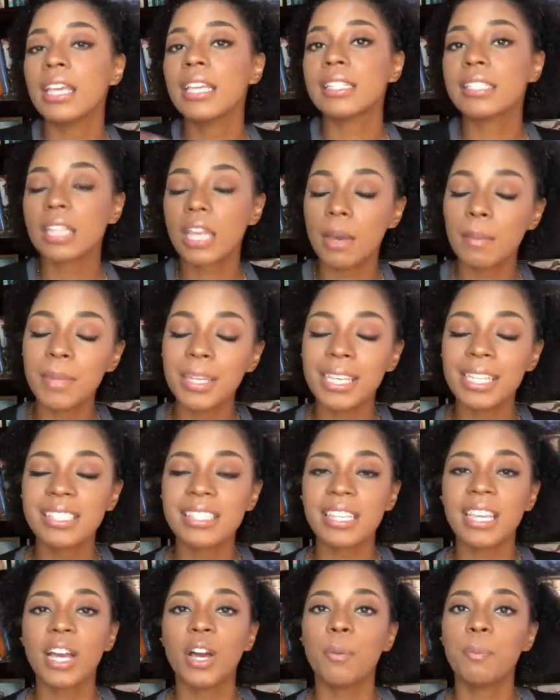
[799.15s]
is coming in
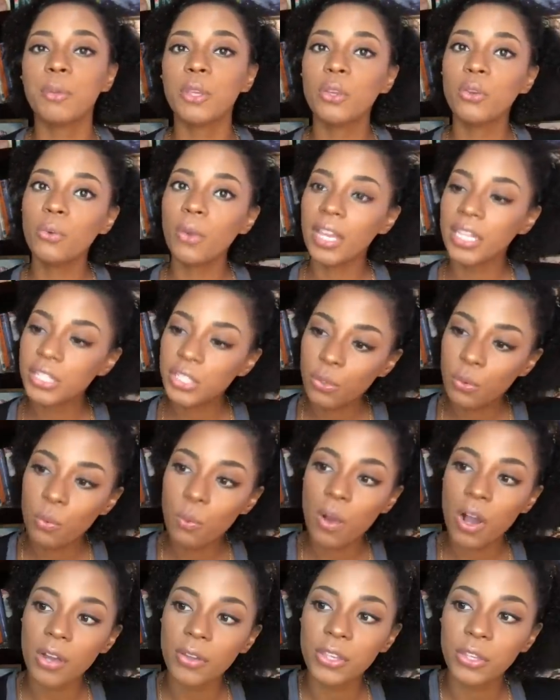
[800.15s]
to help you and to
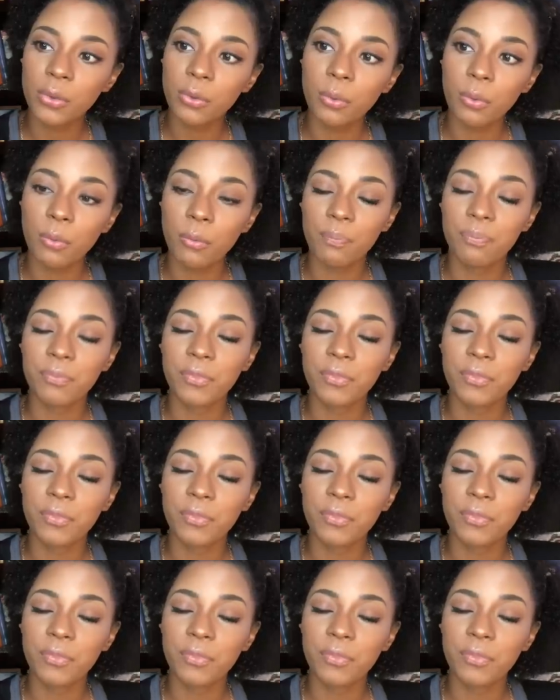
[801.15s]
walk you